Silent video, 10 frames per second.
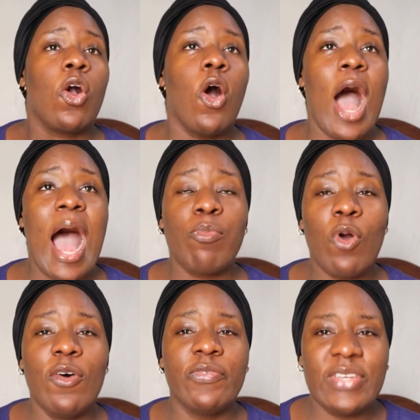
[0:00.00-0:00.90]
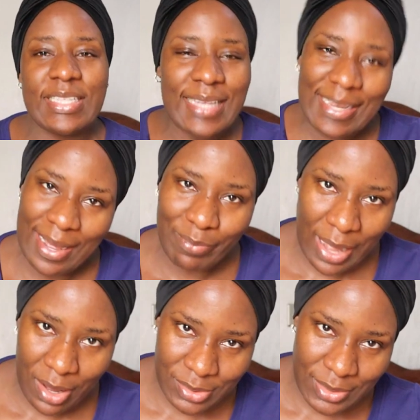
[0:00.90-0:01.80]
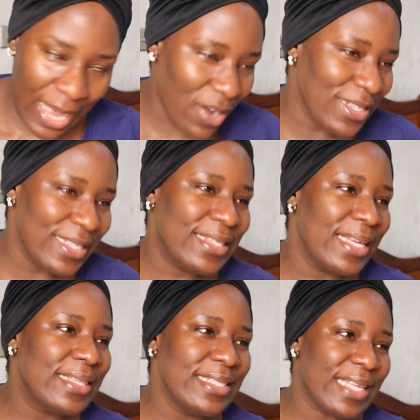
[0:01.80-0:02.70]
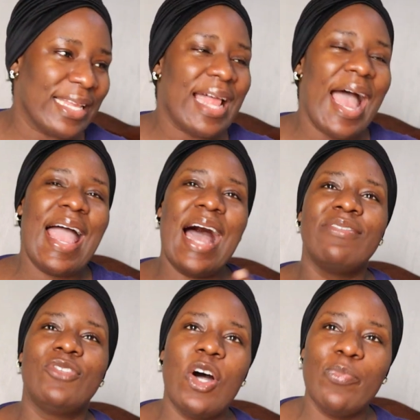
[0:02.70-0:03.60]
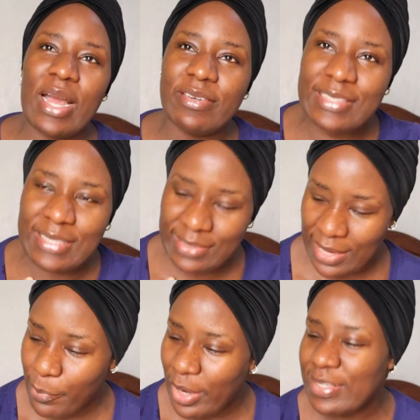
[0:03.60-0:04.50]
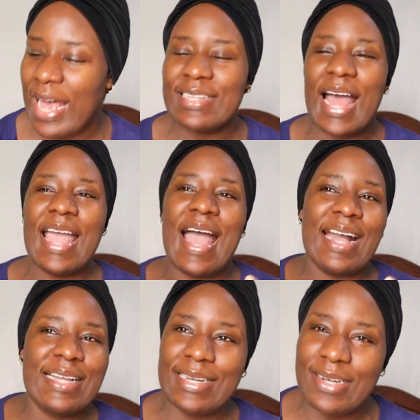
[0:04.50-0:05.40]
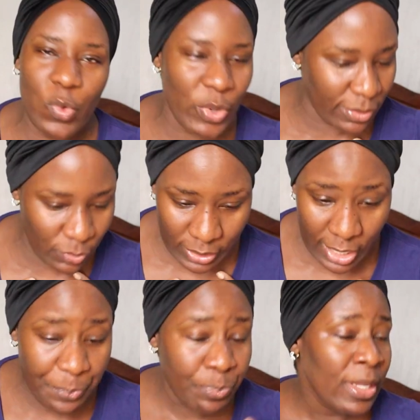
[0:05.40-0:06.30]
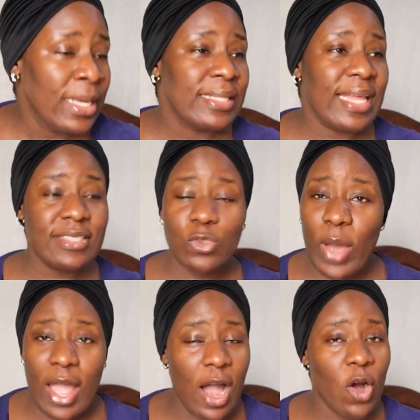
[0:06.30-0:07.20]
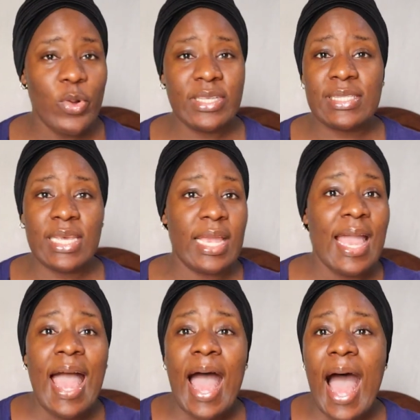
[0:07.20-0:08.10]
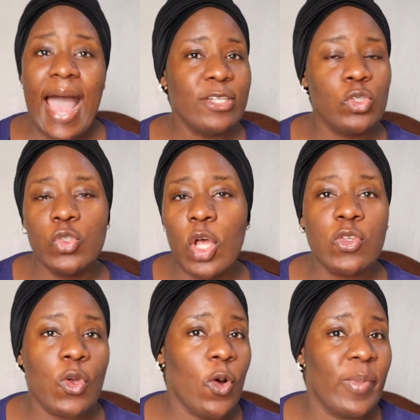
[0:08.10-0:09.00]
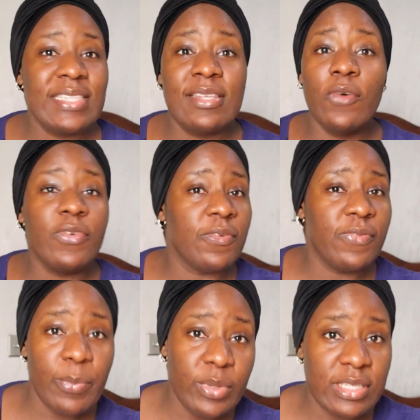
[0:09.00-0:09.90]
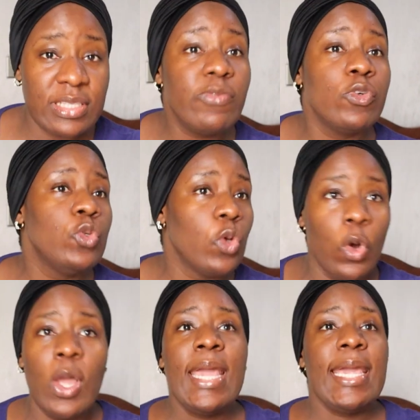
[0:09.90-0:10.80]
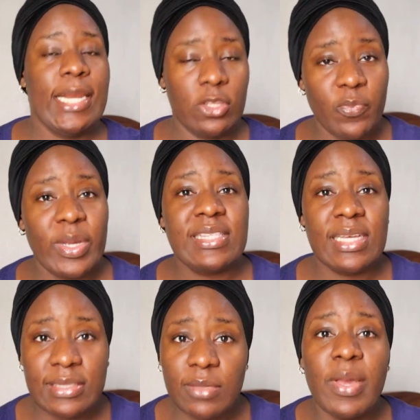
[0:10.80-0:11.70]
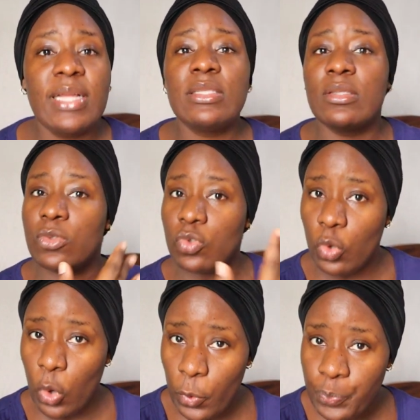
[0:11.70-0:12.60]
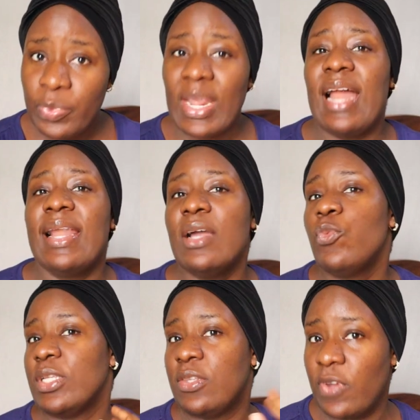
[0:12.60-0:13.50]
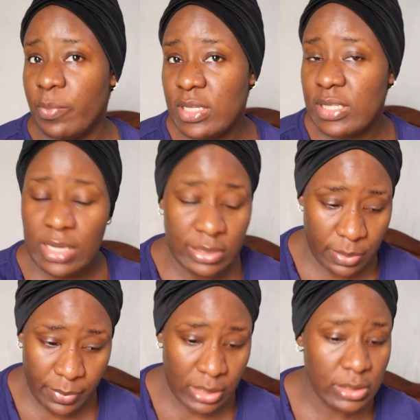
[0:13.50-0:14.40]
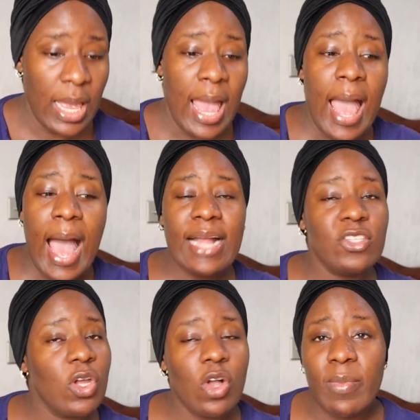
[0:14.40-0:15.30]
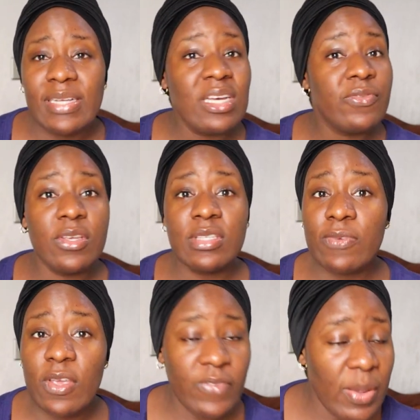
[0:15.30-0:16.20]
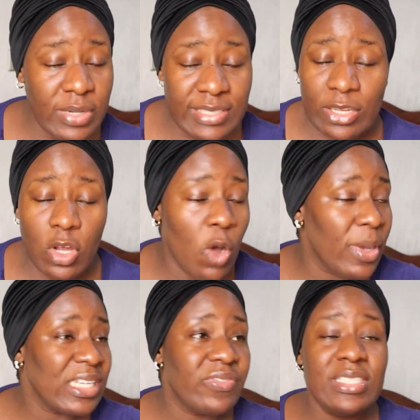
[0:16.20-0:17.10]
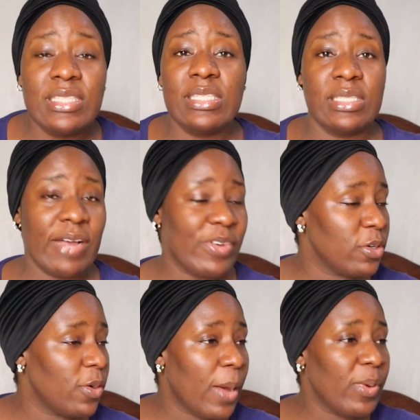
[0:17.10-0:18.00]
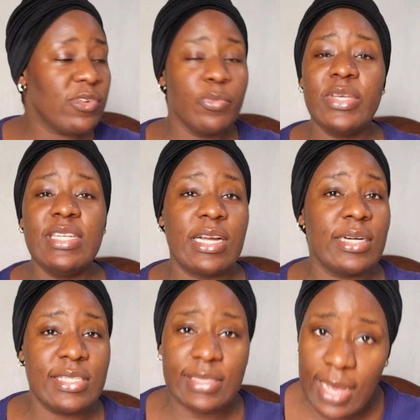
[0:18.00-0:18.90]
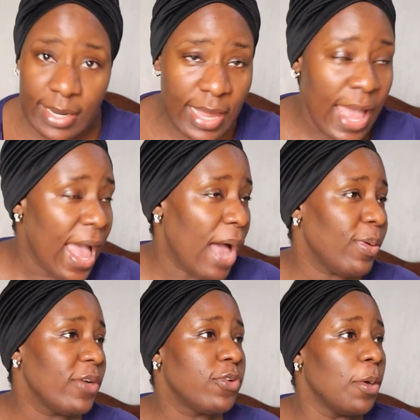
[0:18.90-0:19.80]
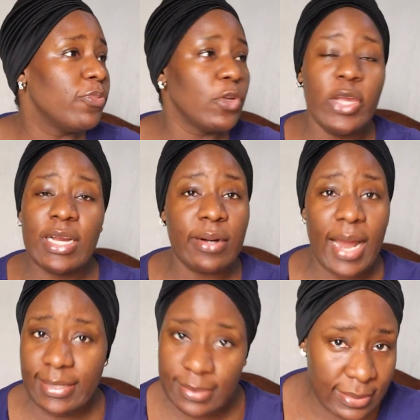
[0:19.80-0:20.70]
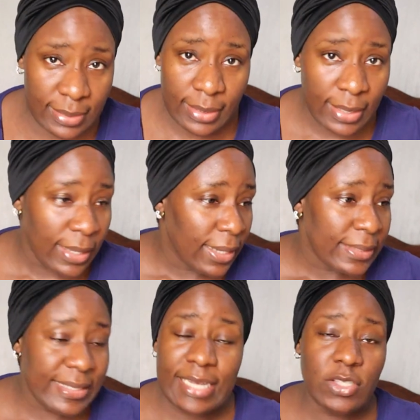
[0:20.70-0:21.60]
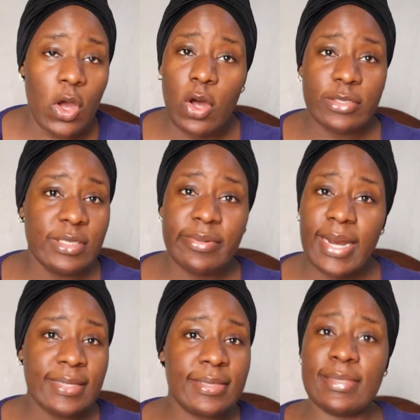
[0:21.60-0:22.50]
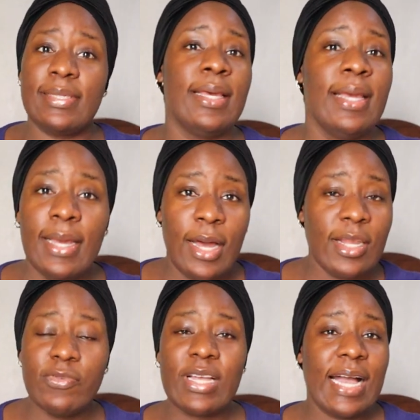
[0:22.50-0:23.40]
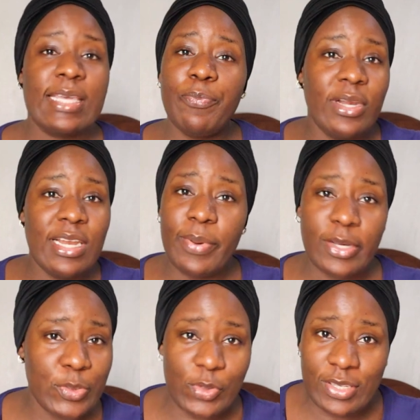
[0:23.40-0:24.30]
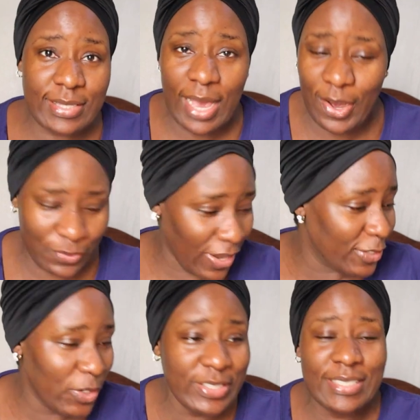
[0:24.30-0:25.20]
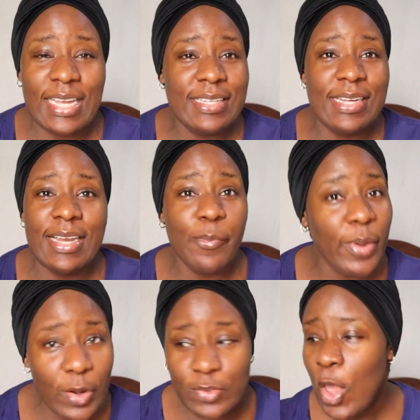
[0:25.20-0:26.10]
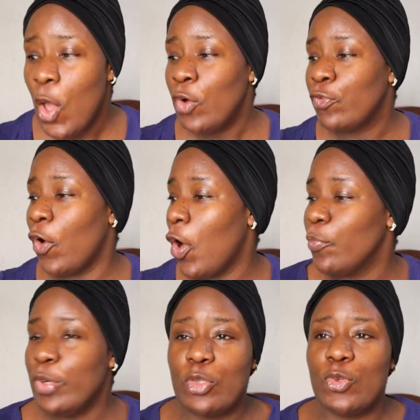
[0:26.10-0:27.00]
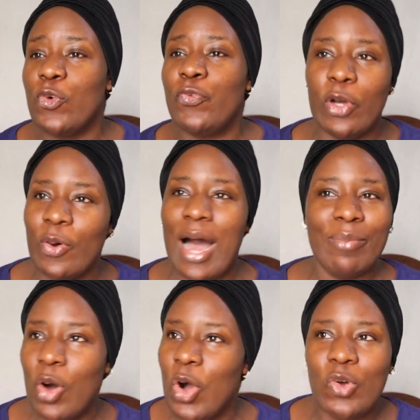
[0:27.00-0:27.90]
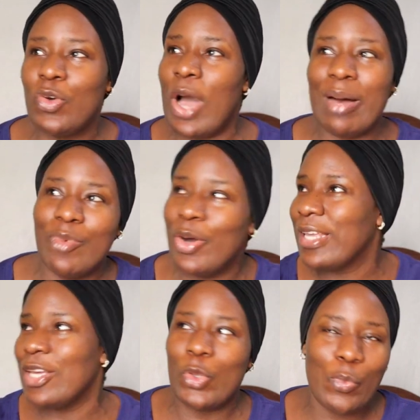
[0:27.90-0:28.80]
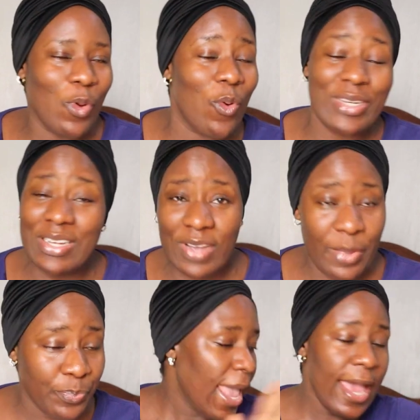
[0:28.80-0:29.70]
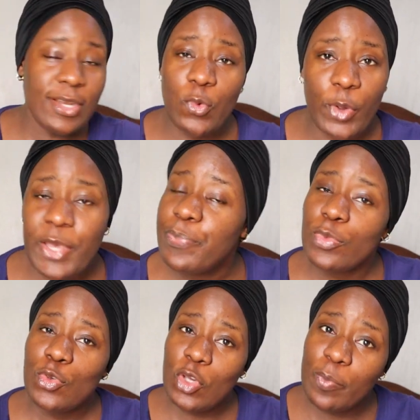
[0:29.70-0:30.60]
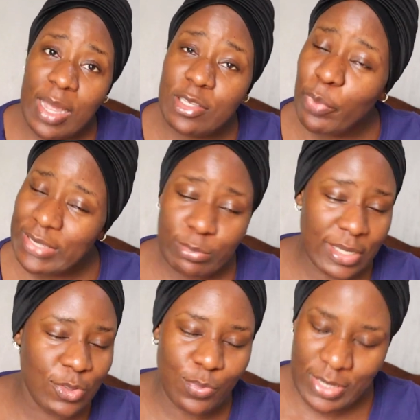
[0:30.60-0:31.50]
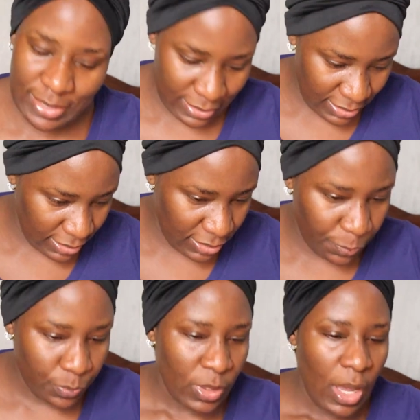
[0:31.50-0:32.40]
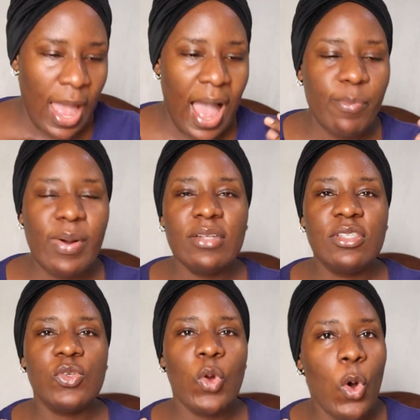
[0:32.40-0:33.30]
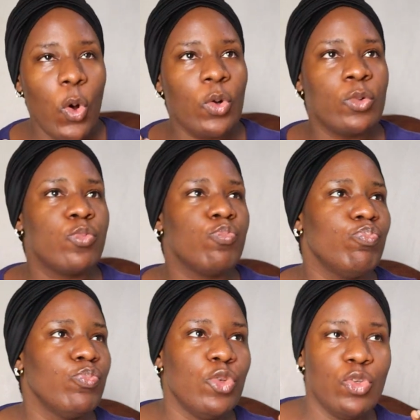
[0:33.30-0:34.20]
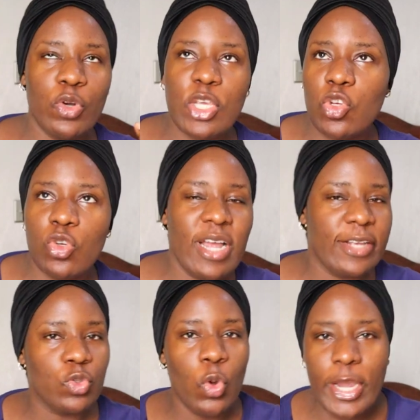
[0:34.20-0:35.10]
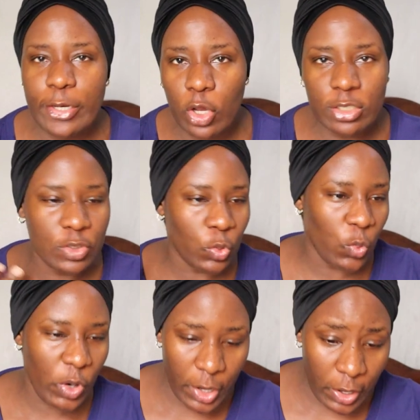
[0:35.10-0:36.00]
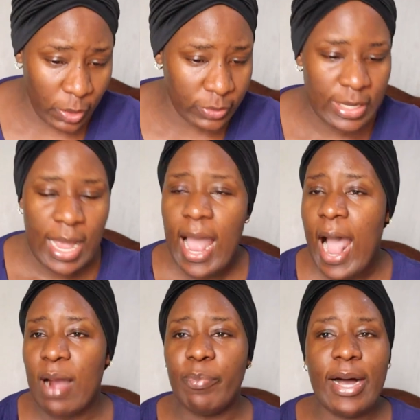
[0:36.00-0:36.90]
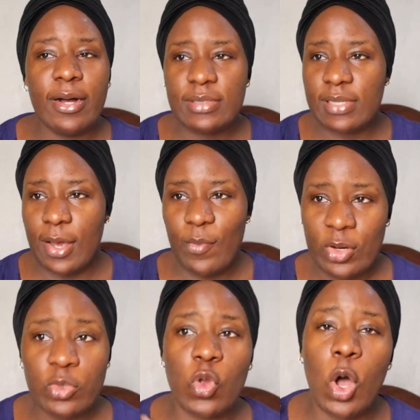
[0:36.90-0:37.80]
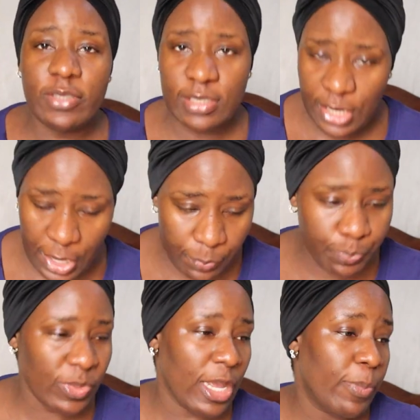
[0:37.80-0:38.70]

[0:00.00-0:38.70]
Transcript: I'm convicted about. I only say things that I have done my research about and I agree with, okay? That is why I always say I do not call myself a feminist, even though a lot of my sentiments, you know, align with feminist sentiments. I do not call myself a feminist. I don't call myself anything apart from being a Christian, apart from following Christ. That's all. The rest, all of you can keep your labels to yourself. I don't need any labels for me to feel among a group or whatever. Anyway, so the point I'm trying to make is this. About this whole, you know, issue that is going on in the world, about, I don't want to call the name,